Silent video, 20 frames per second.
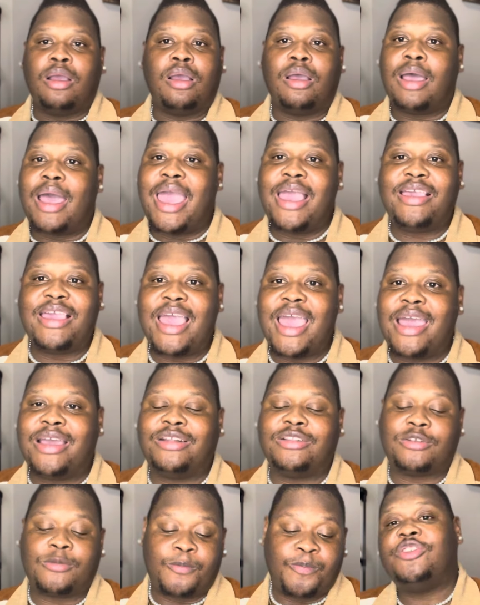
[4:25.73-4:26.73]
I
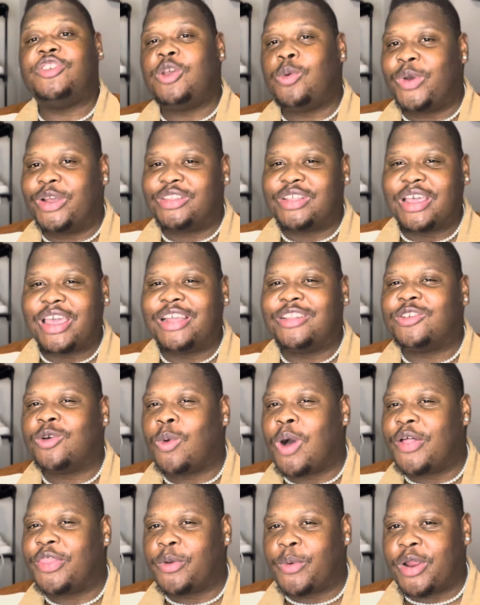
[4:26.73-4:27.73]
can't. She went again to
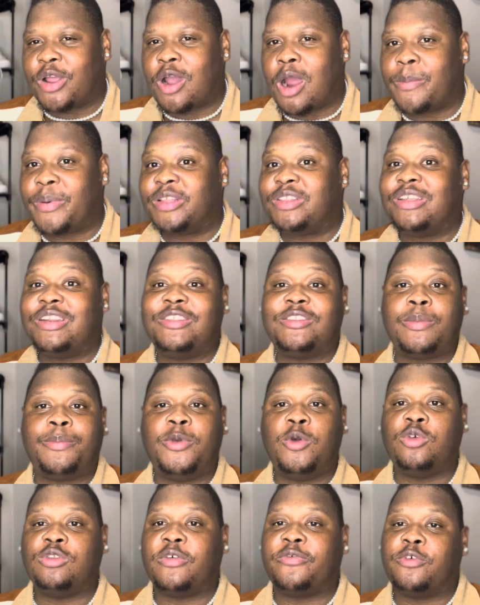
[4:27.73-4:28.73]
walk the red carpet in this
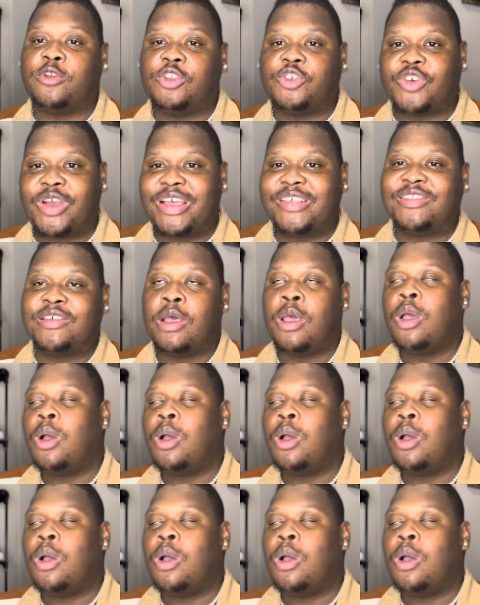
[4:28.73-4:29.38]
beautiful dress